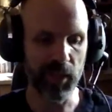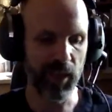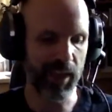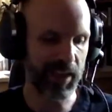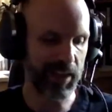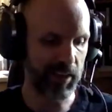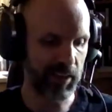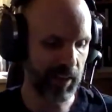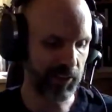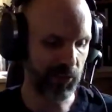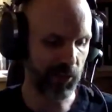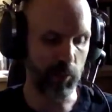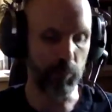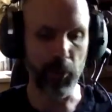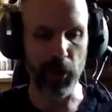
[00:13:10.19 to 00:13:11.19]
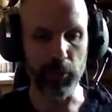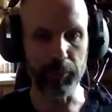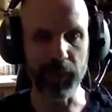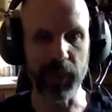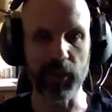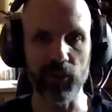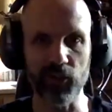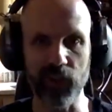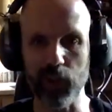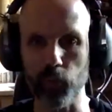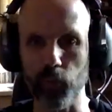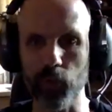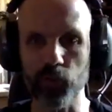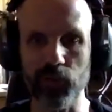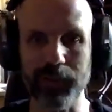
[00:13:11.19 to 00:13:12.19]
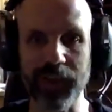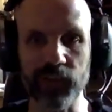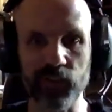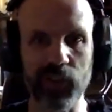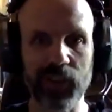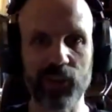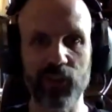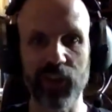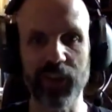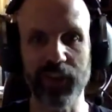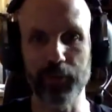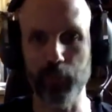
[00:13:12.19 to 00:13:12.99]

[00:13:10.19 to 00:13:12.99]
And it's in part because I wrote some essays on